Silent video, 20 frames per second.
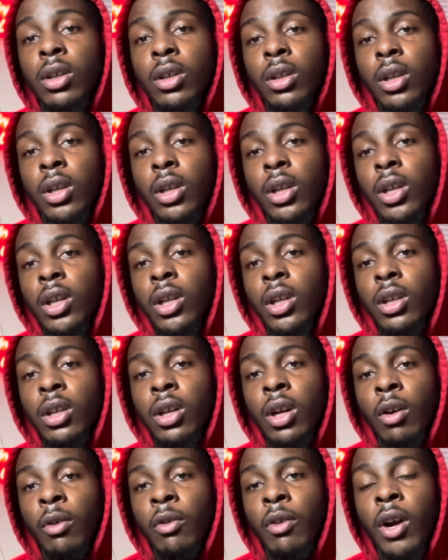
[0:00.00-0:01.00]
can eat
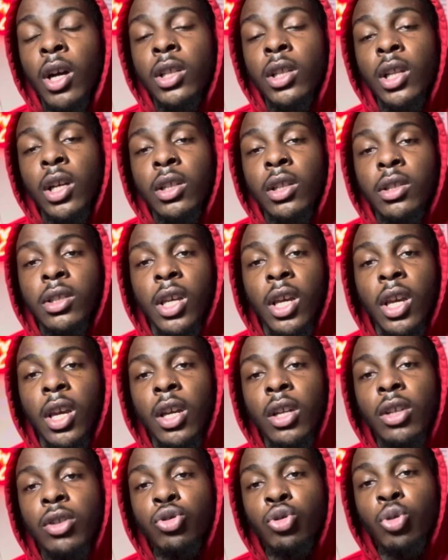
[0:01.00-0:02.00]
around like
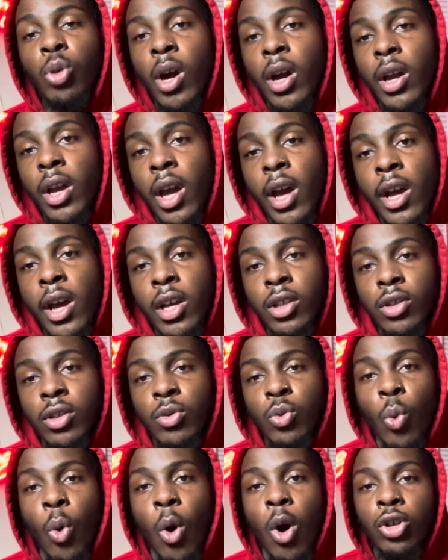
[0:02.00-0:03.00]
10 dry ass
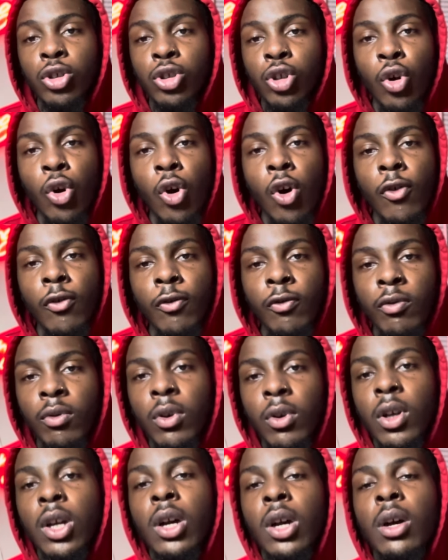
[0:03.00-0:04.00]
washcloth
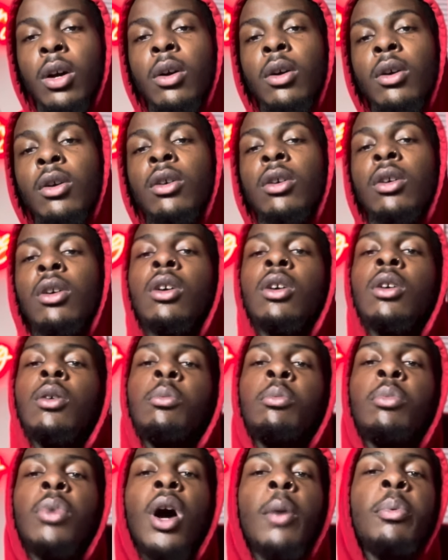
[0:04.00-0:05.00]

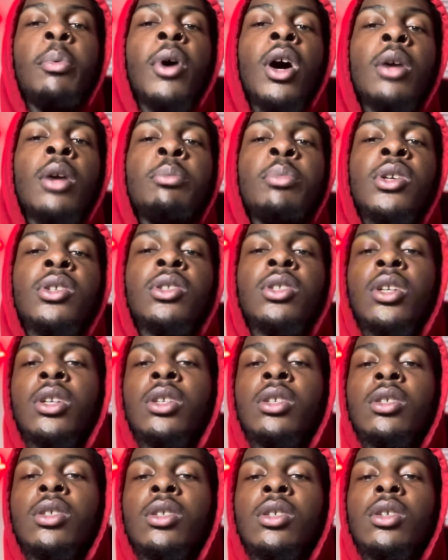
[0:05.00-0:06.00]
Popeye
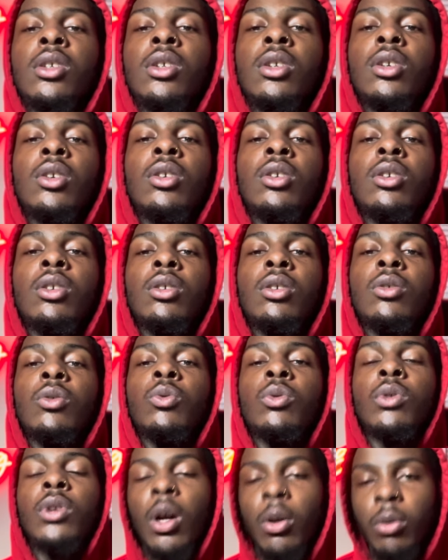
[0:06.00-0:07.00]
biscuits
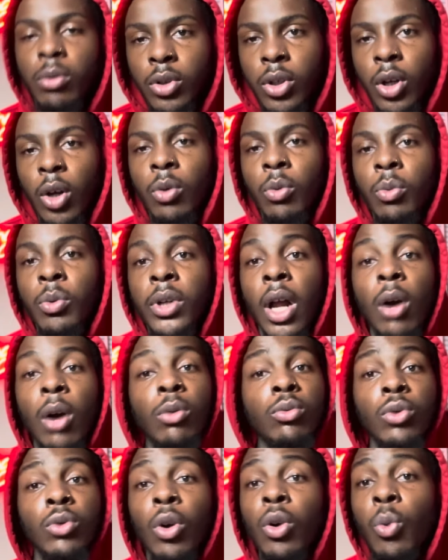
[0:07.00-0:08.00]

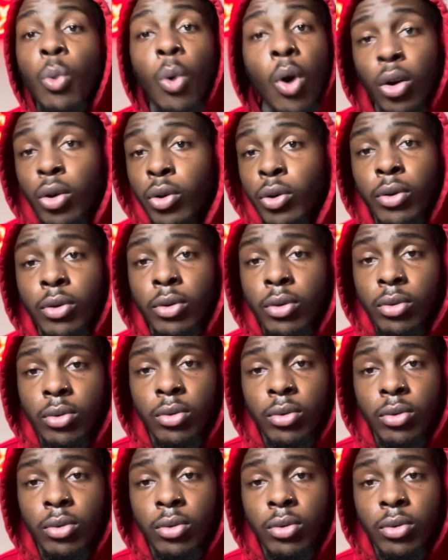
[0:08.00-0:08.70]
without no water